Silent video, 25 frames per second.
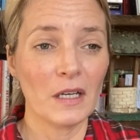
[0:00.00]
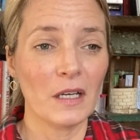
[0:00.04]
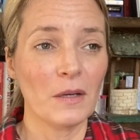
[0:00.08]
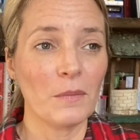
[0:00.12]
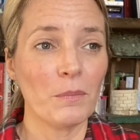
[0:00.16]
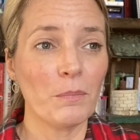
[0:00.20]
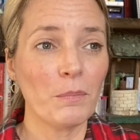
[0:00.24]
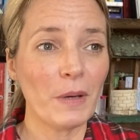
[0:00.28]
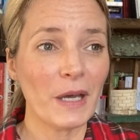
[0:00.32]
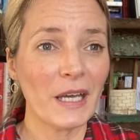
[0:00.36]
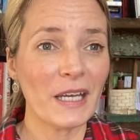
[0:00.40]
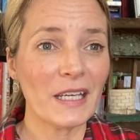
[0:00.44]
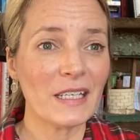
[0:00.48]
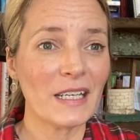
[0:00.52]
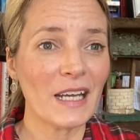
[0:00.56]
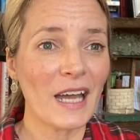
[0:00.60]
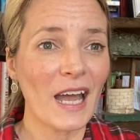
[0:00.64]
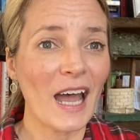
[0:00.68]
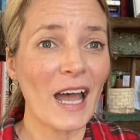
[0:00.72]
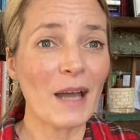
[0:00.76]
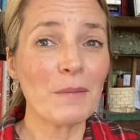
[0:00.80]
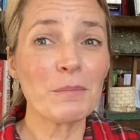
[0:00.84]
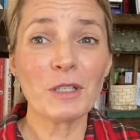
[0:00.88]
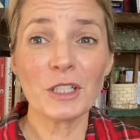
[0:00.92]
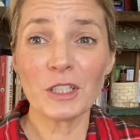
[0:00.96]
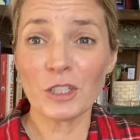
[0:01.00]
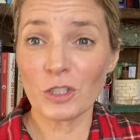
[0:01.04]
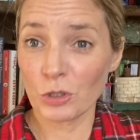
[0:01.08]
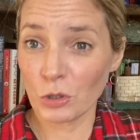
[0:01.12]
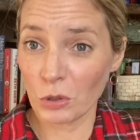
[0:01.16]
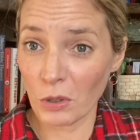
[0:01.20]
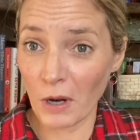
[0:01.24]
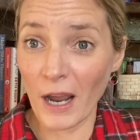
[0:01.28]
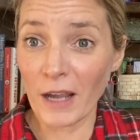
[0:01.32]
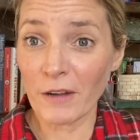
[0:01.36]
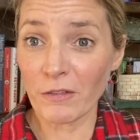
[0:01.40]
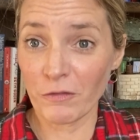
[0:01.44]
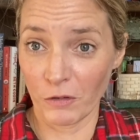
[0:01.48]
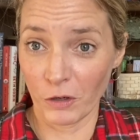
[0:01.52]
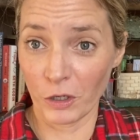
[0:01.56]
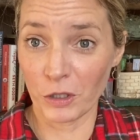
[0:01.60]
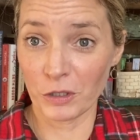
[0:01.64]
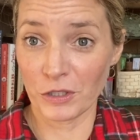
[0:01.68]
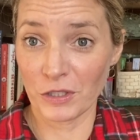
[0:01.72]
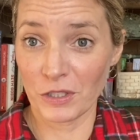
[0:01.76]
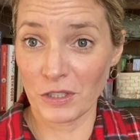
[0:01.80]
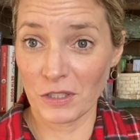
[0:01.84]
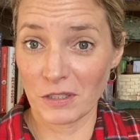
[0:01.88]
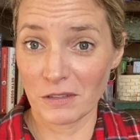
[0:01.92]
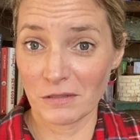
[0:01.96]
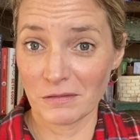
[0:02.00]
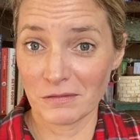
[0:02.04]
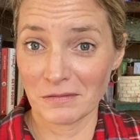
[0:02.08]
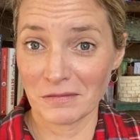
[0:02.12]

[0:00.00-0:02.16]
But I'm going to try first.